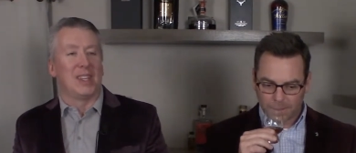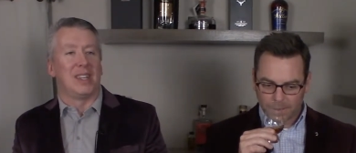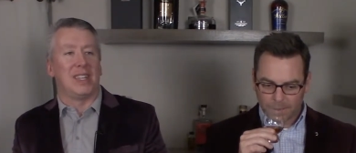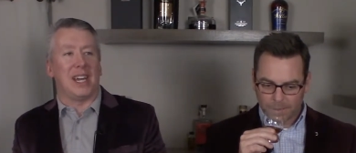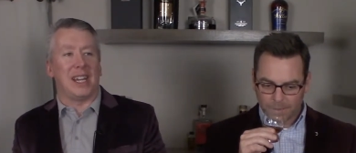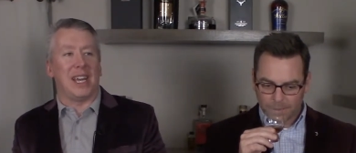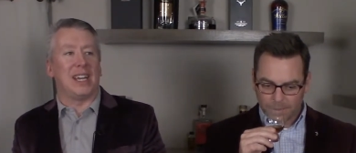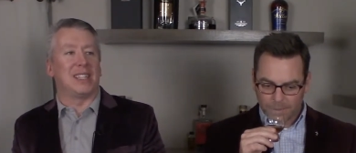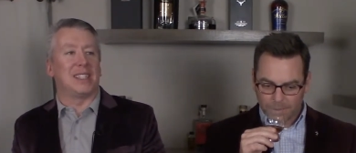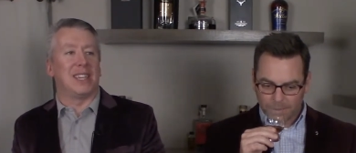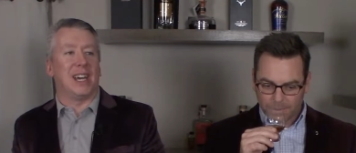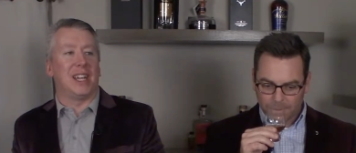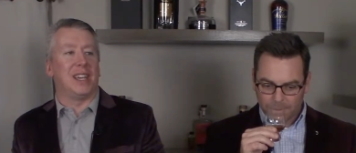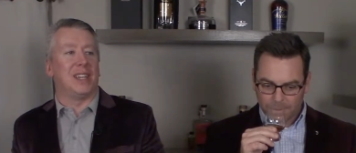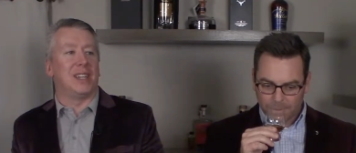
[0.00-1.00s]
Speaker 1: That has
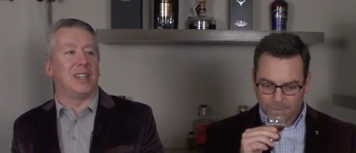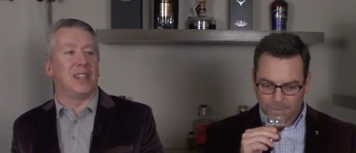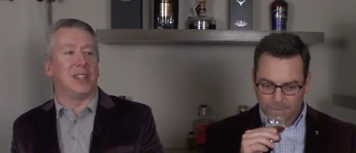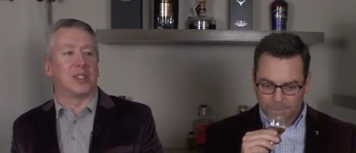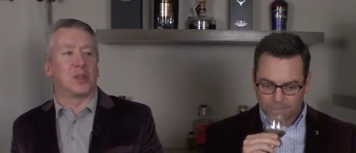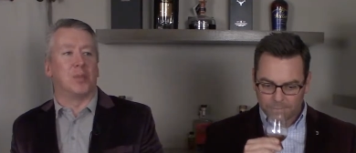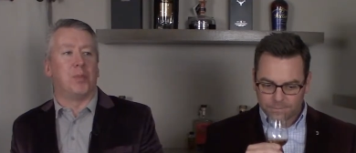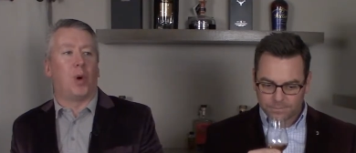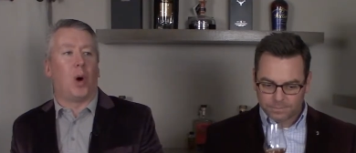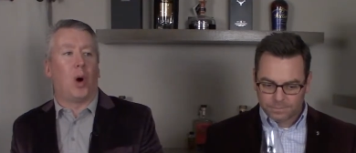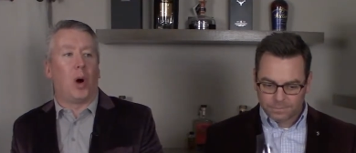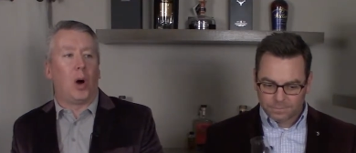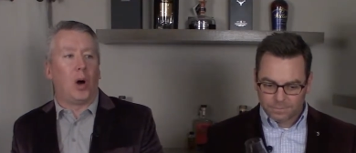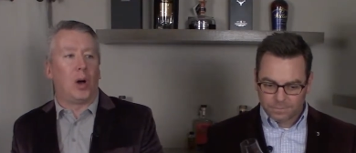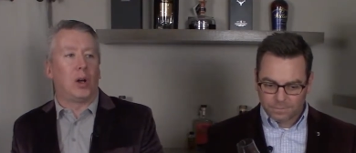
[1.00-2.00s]
that in it. It's
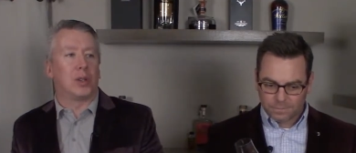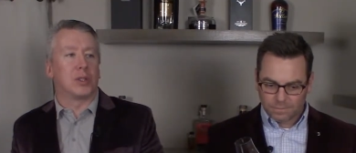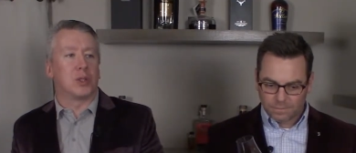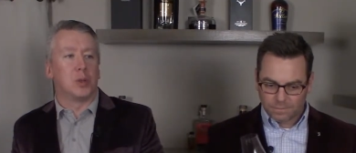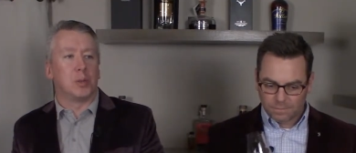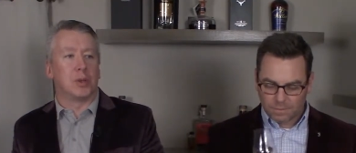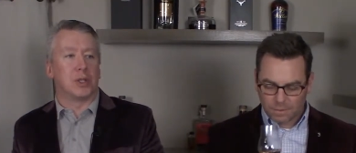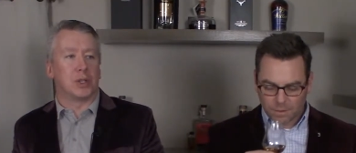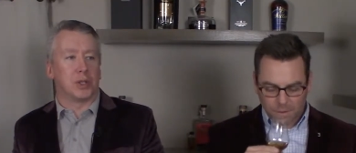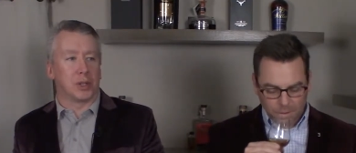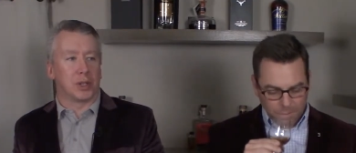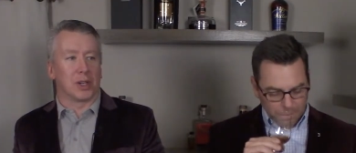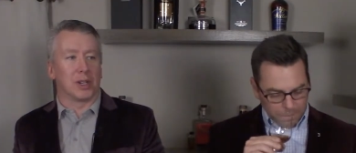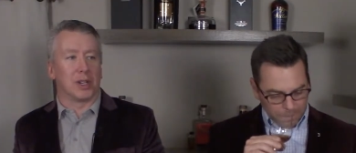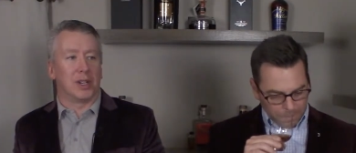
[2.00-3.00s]
all super
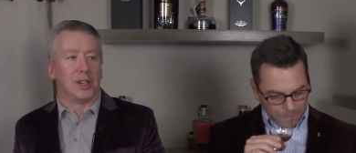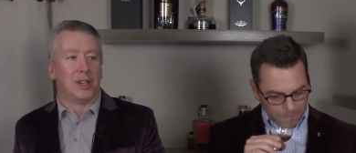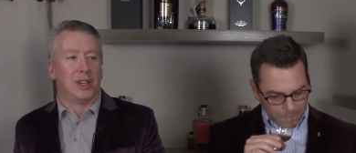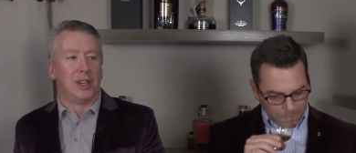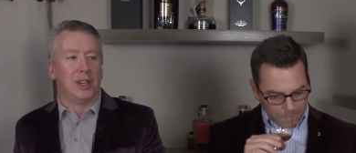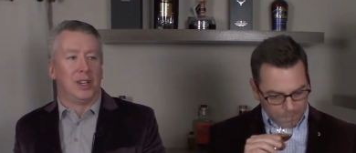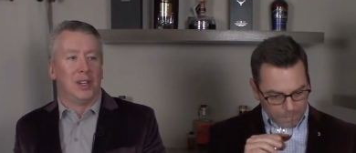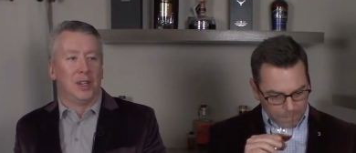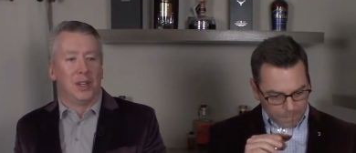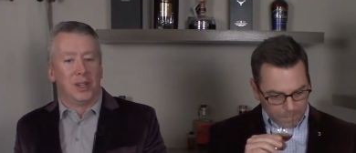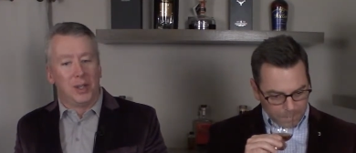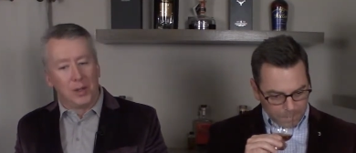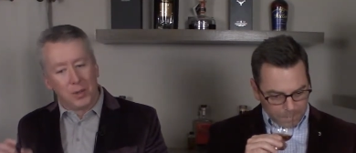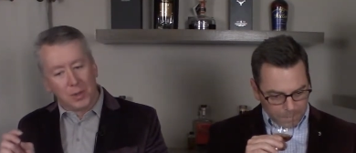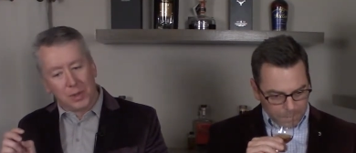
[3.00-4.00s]
sugared,
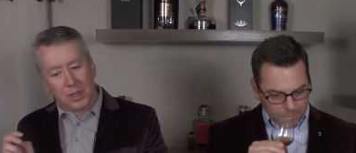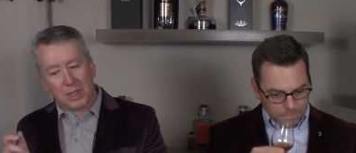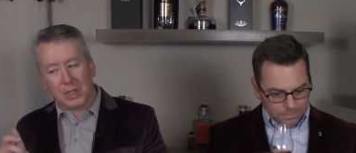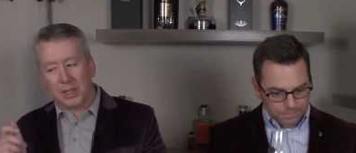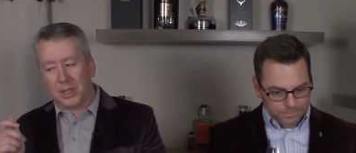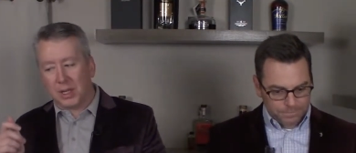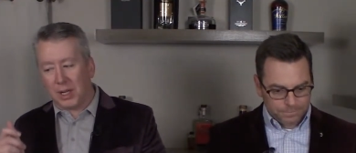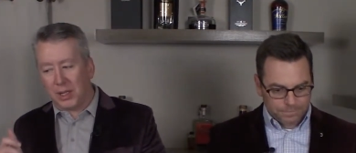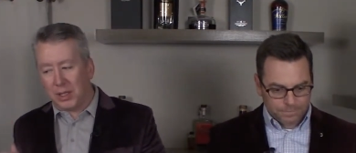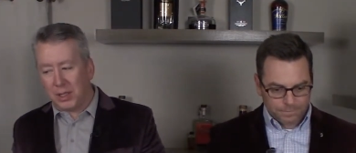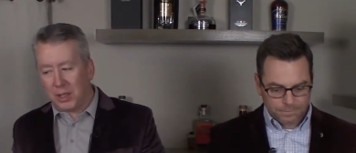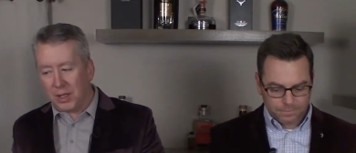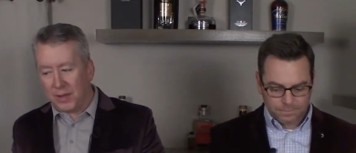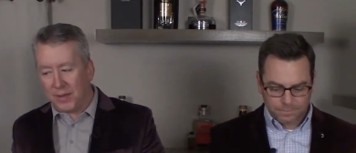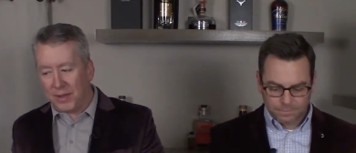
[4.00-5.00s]
with just a touch
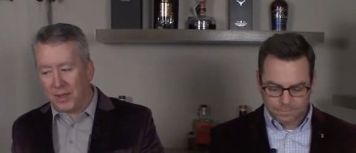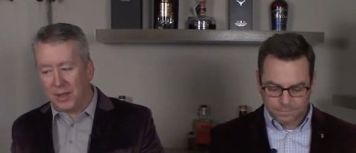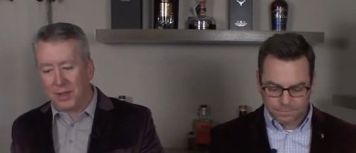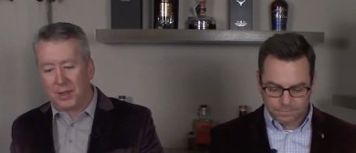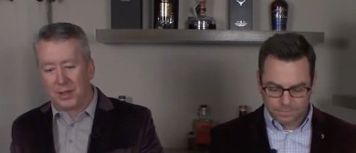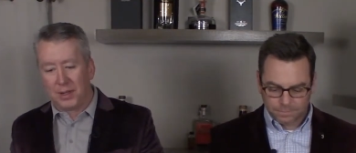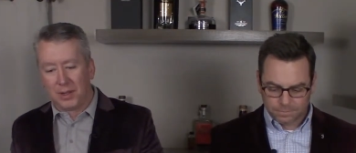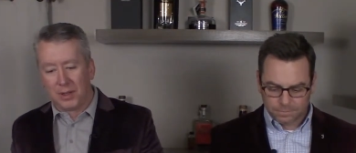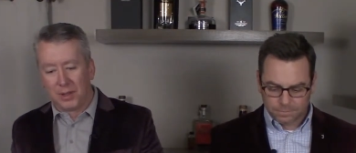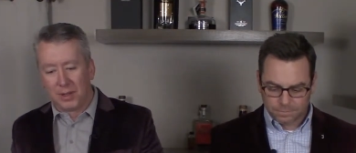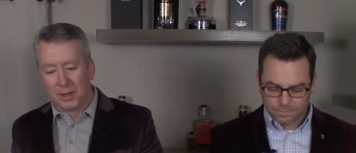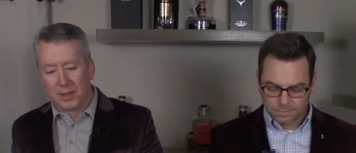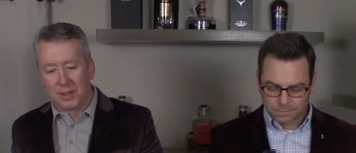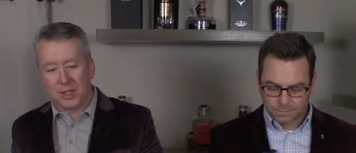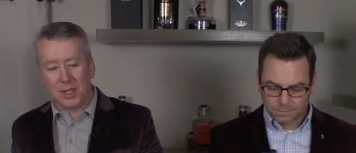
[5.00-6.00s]
of a
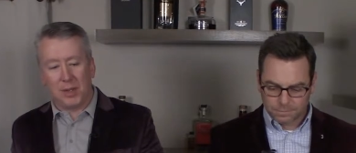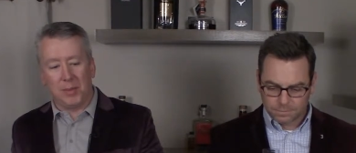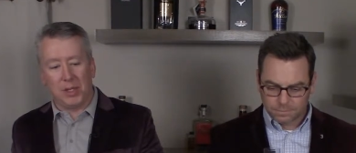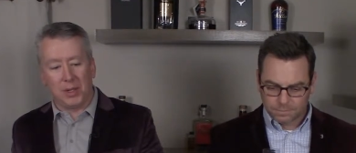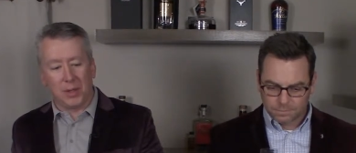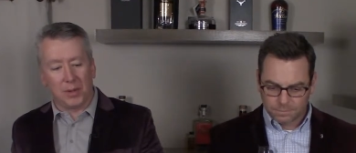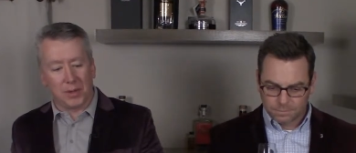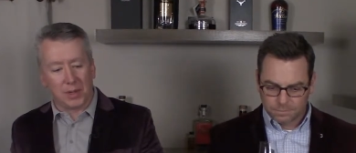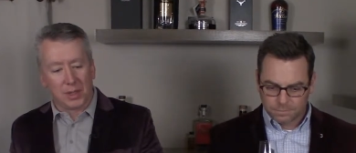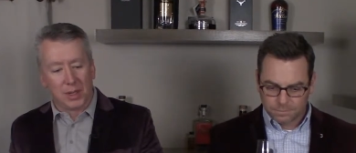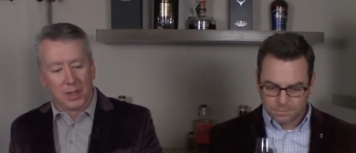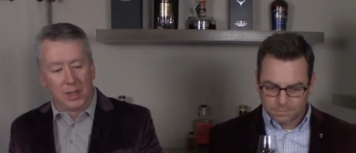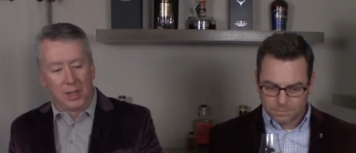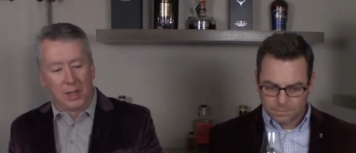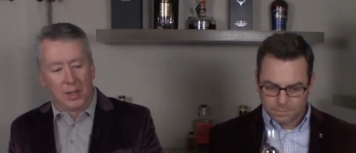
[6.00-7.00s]
cinnamon note.
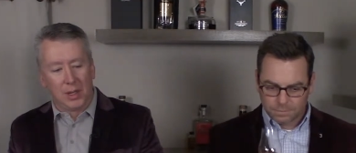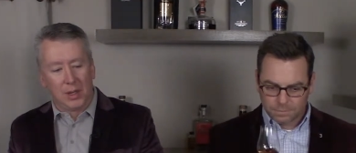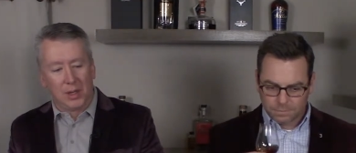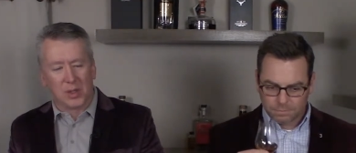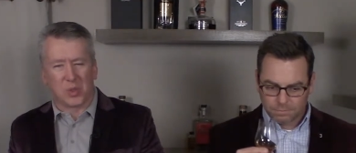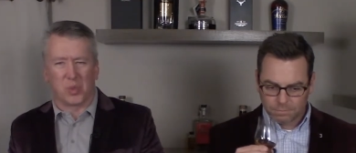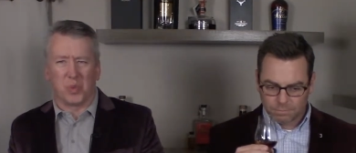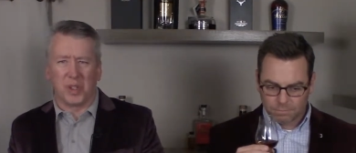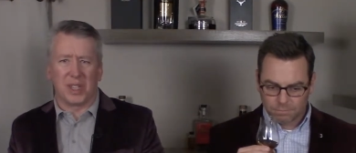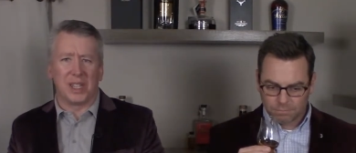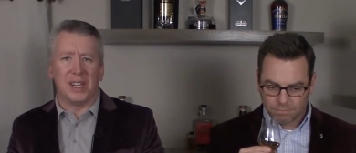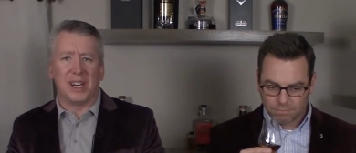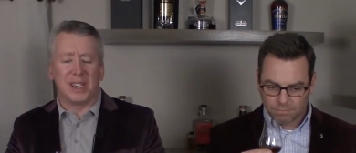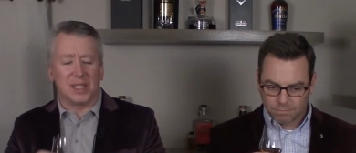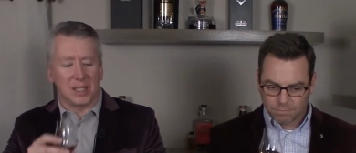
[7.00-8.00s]
It's really
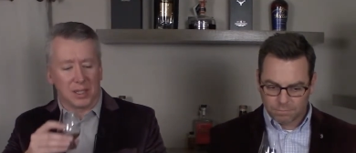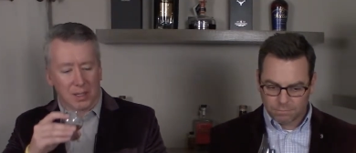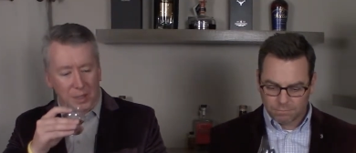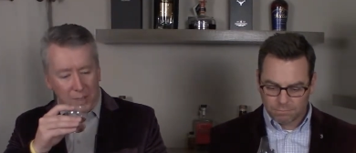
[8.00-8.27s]
nice.